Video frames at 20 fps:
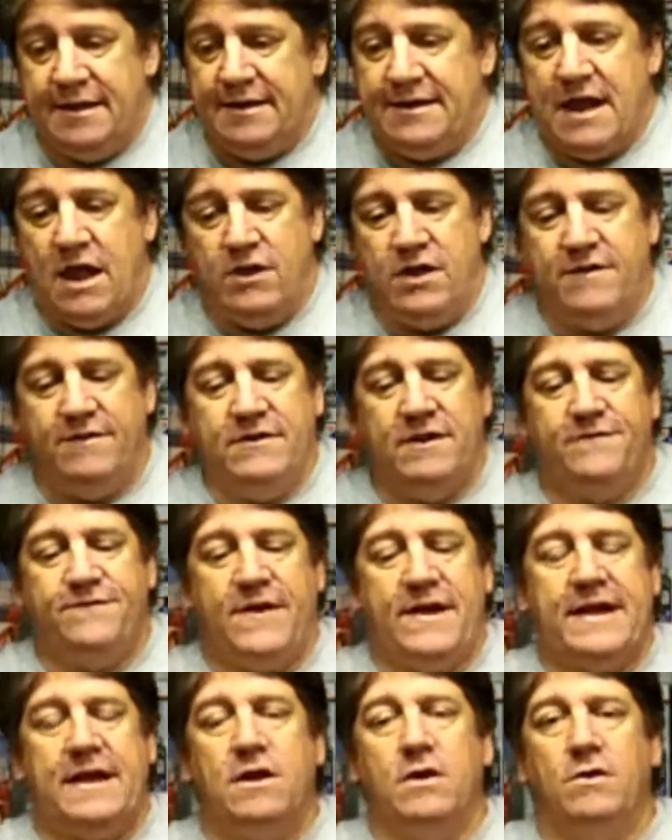Now, even if
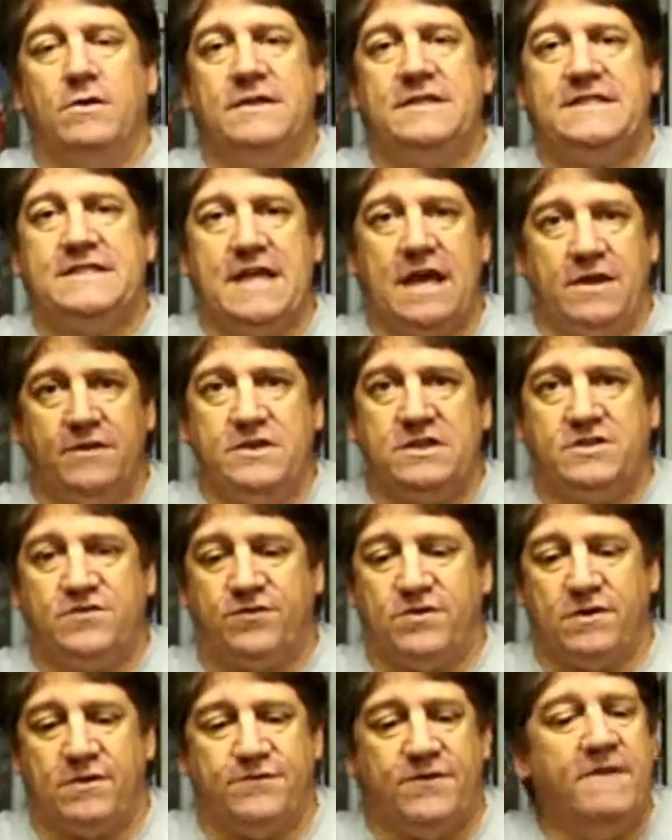I can only sell this
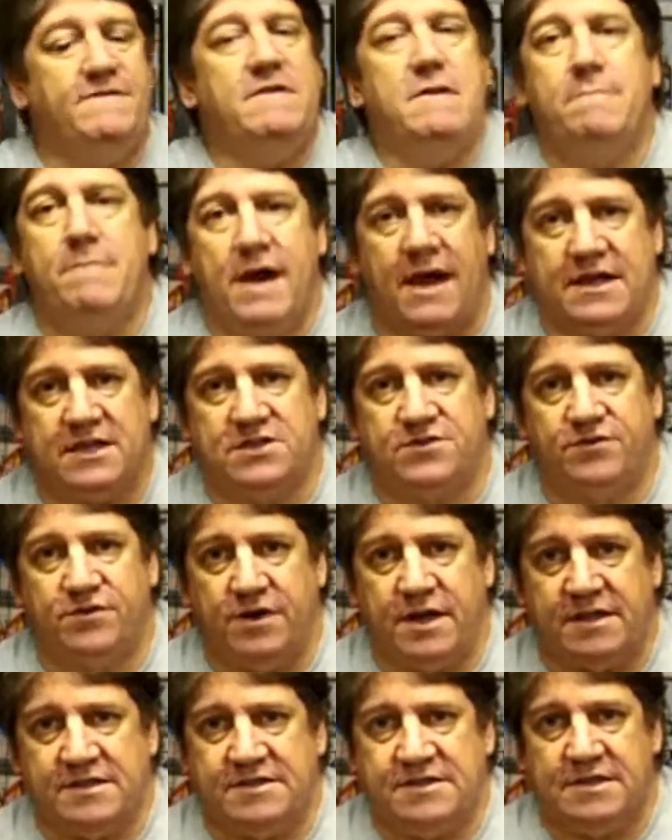for 50 bucks, for
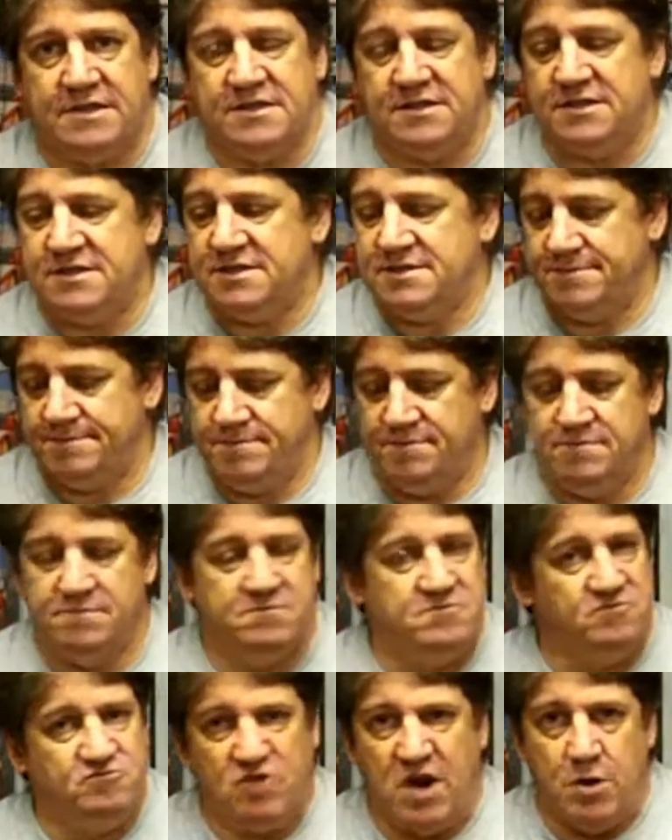instance,
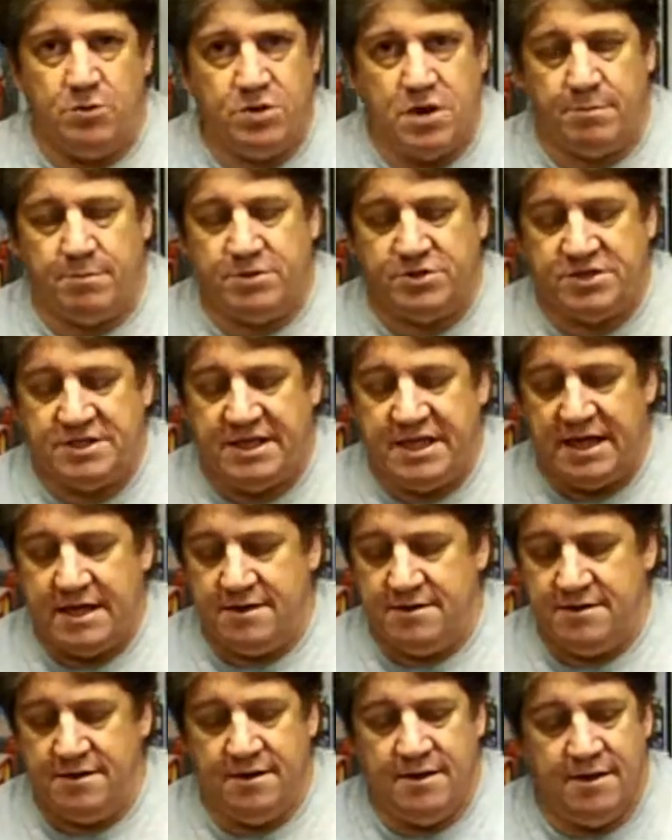round numbers
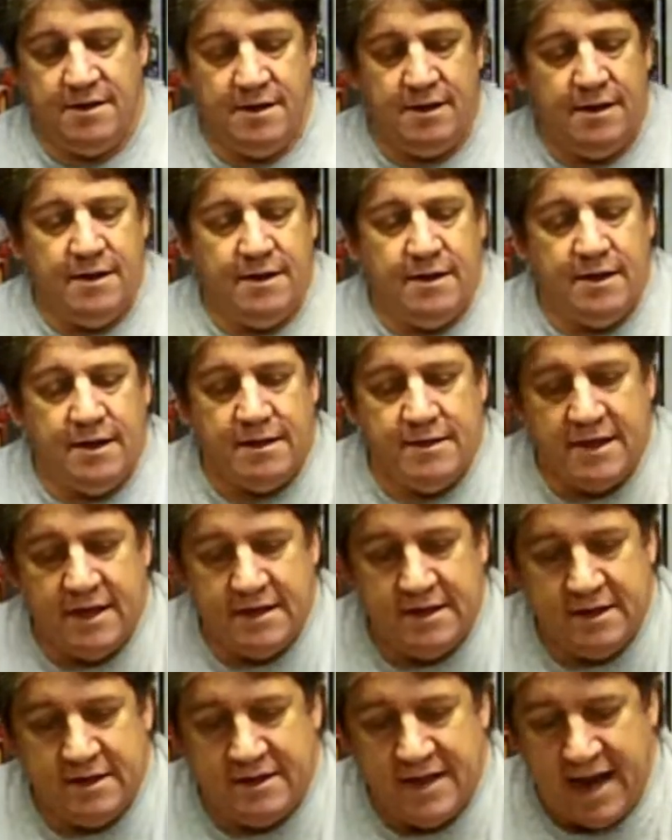again,
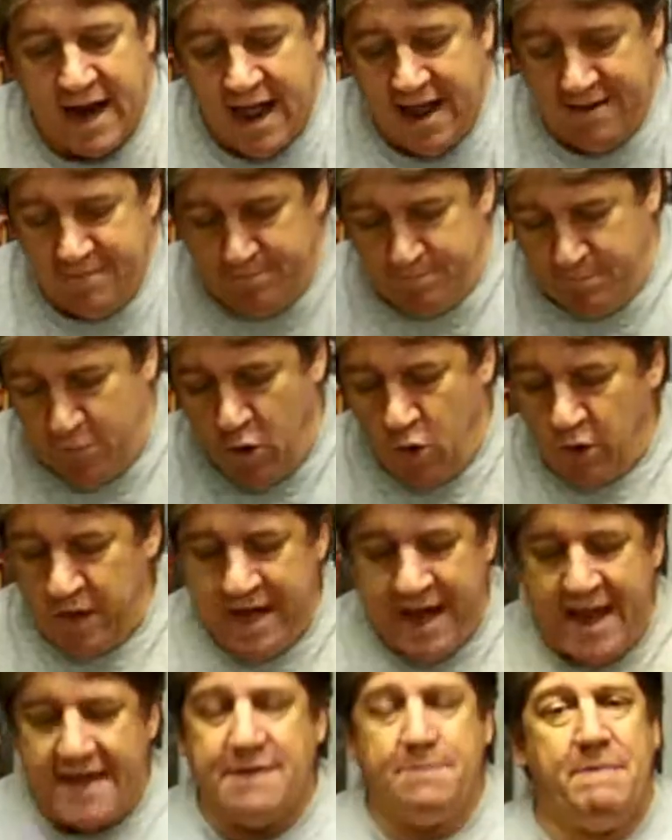then I
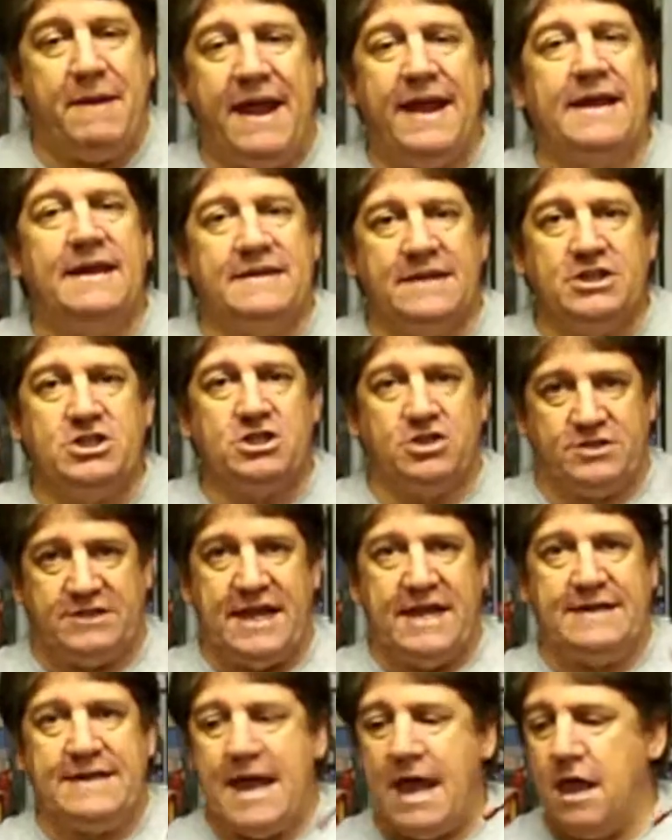only had to pay an additional
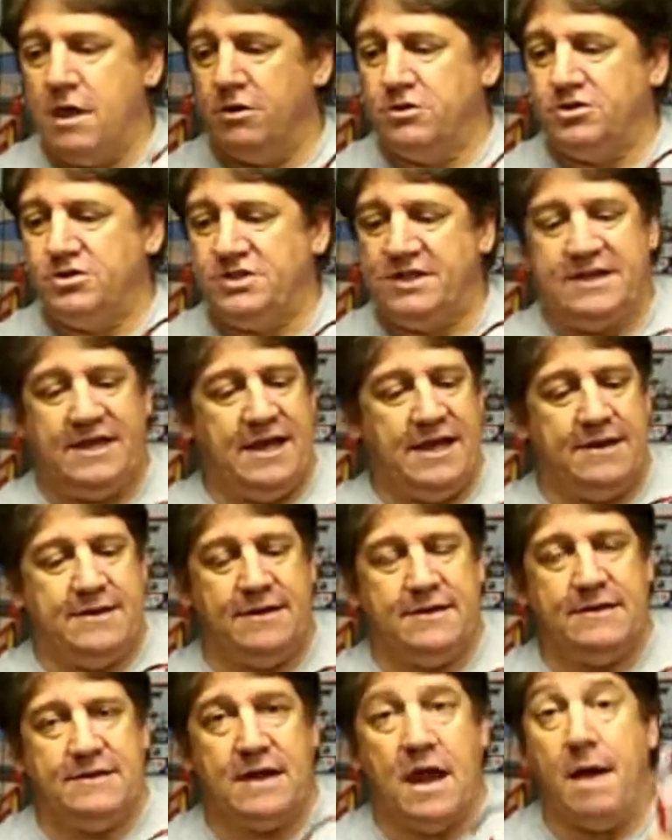$10 to get
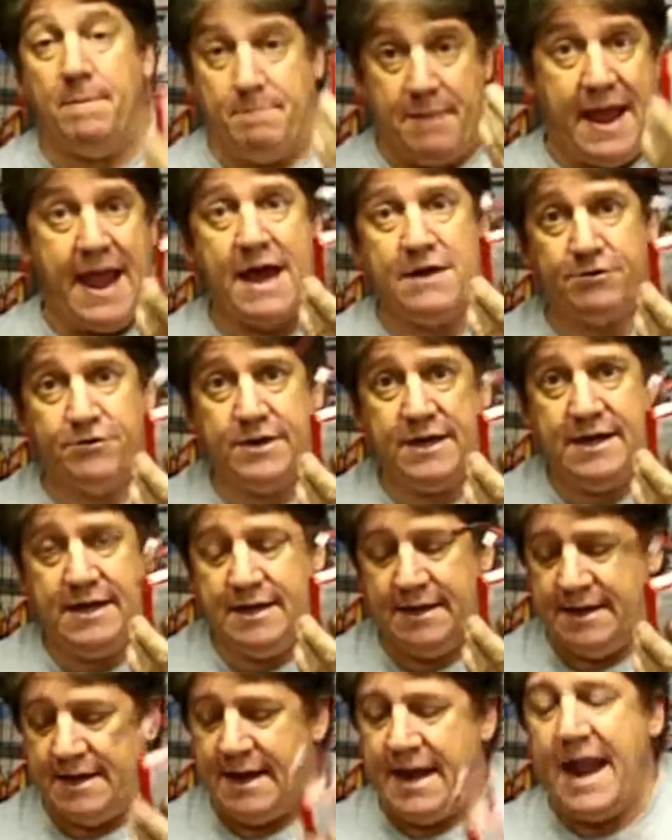a battery
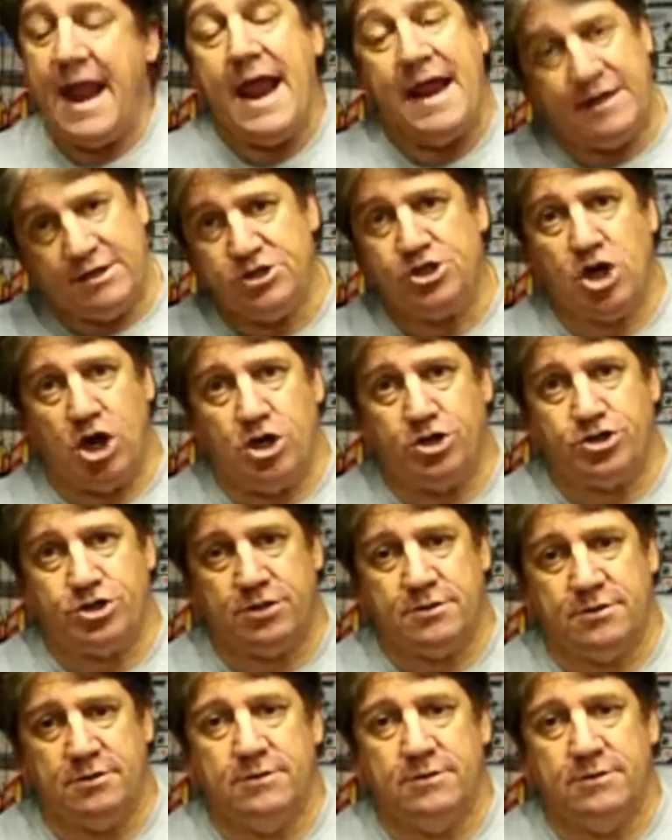and a charger.